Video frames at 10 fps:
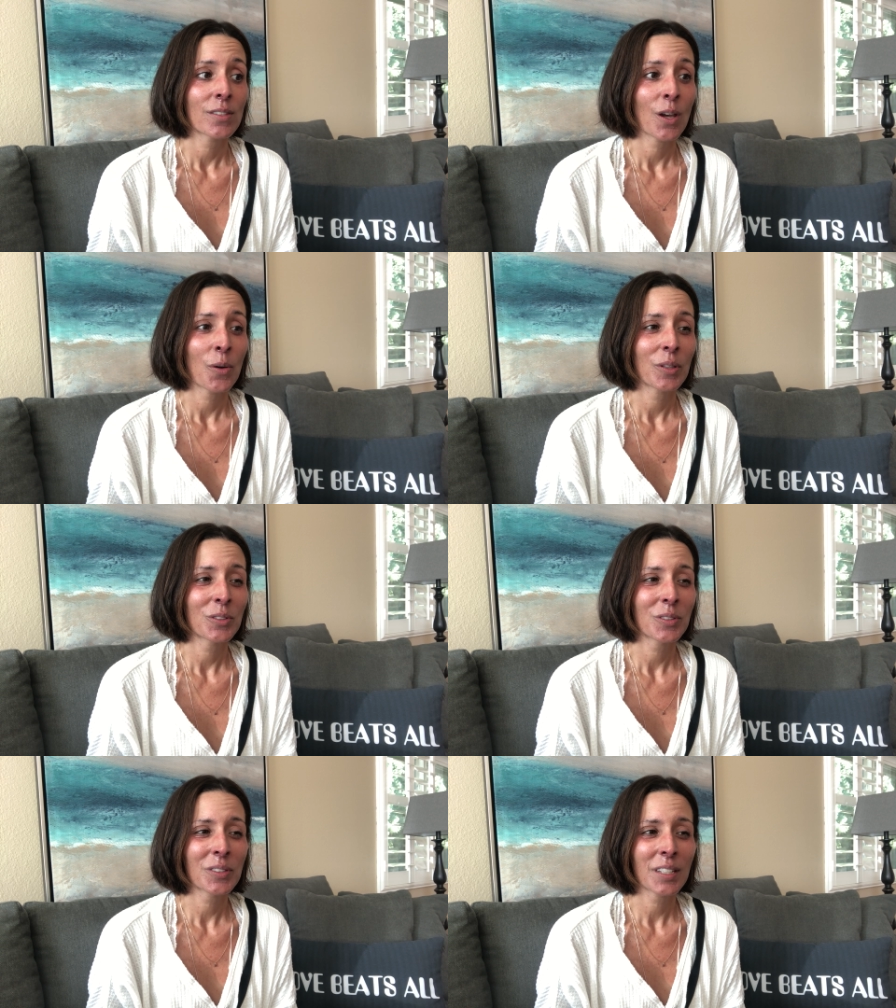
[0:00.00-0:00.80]
So
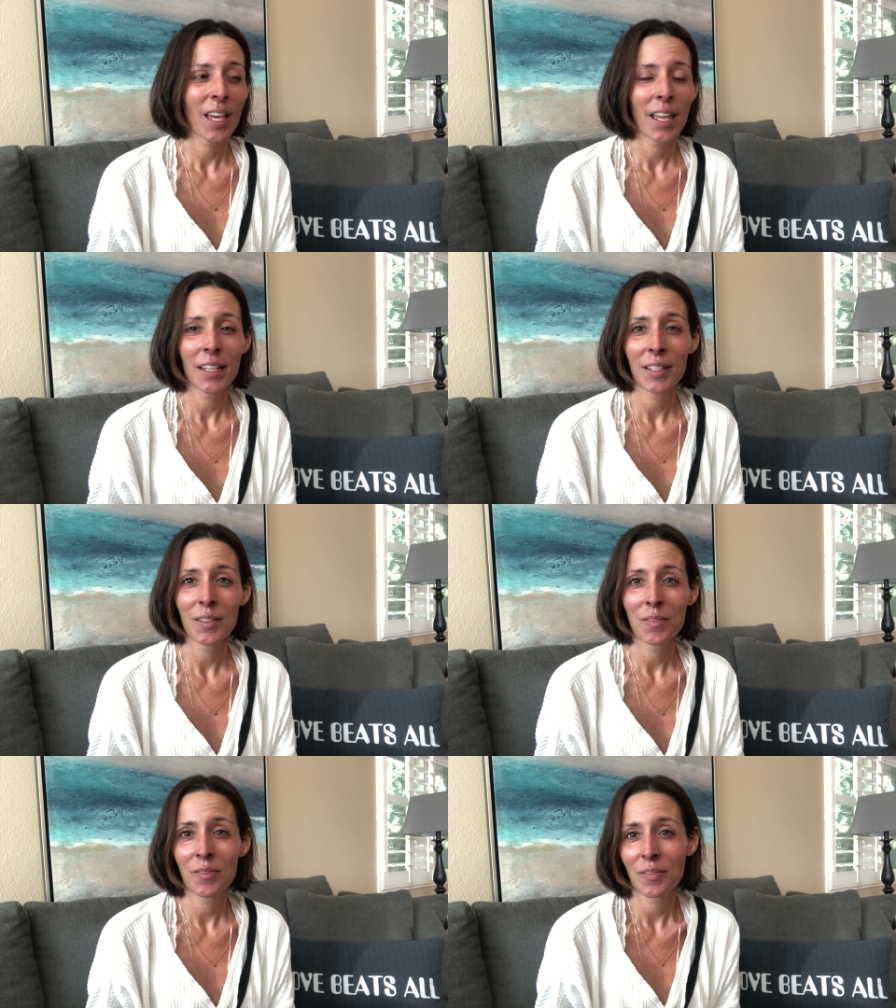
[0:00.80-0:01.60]
it's just kind
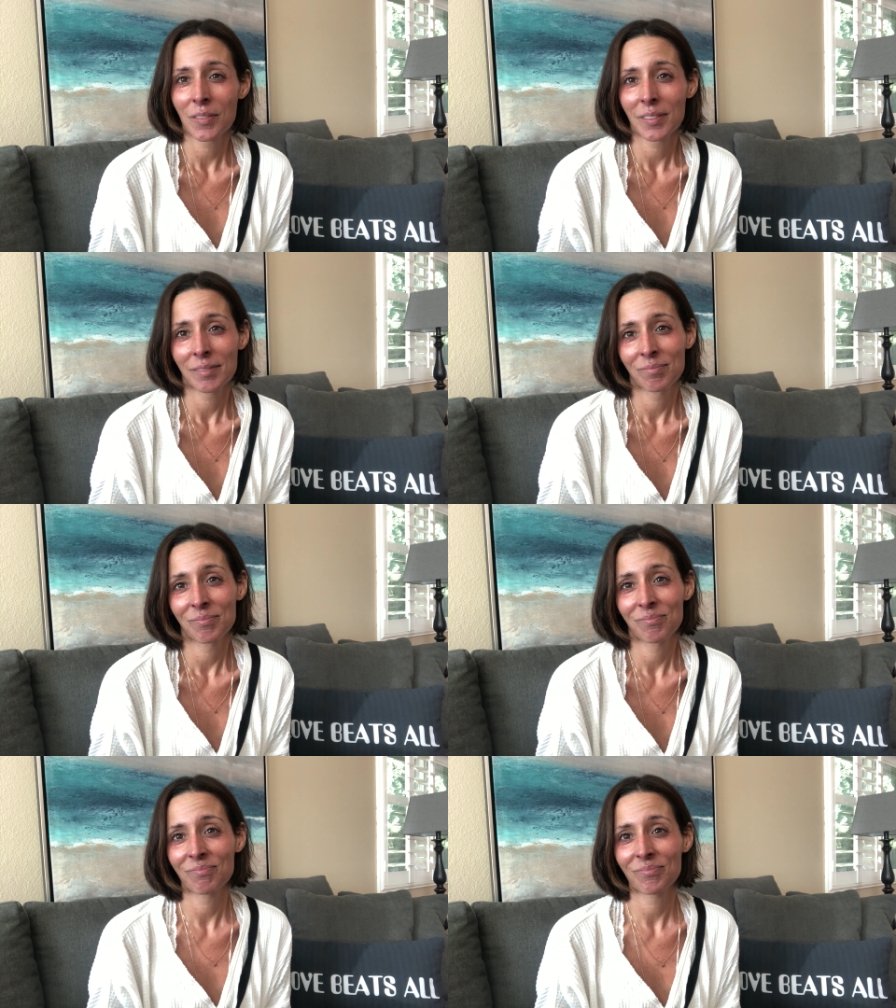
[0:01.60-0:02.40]
of
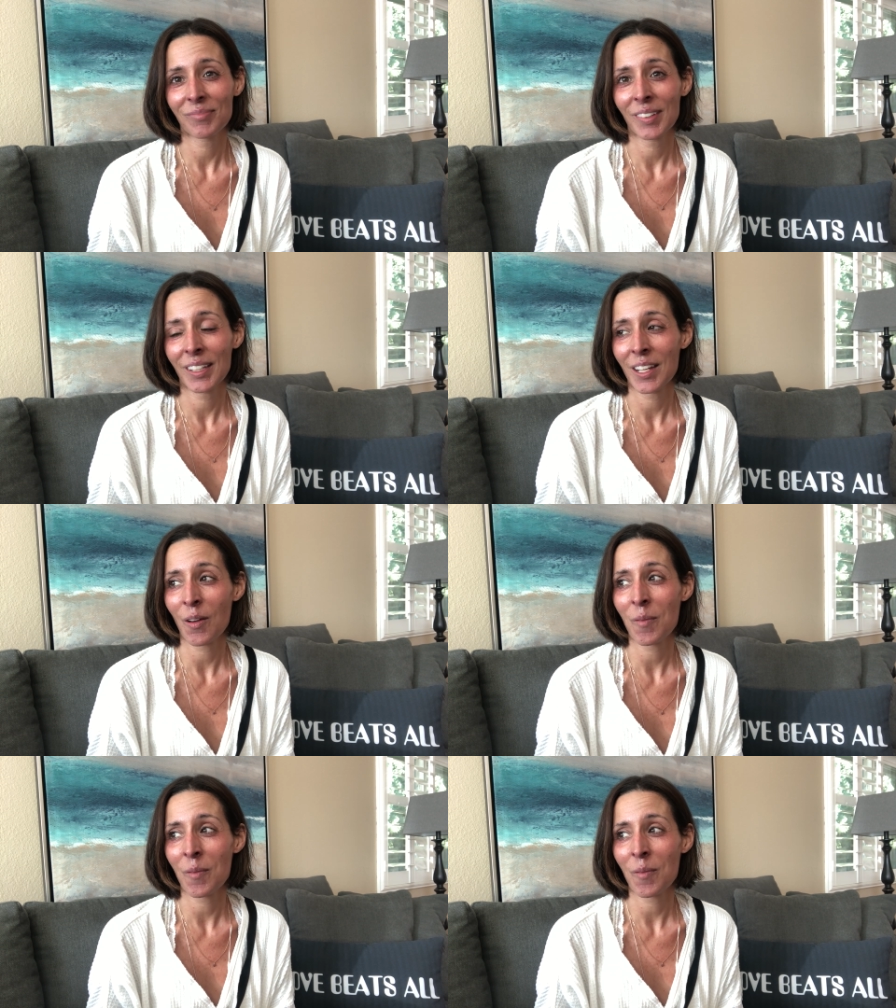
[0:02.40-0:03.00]
you know,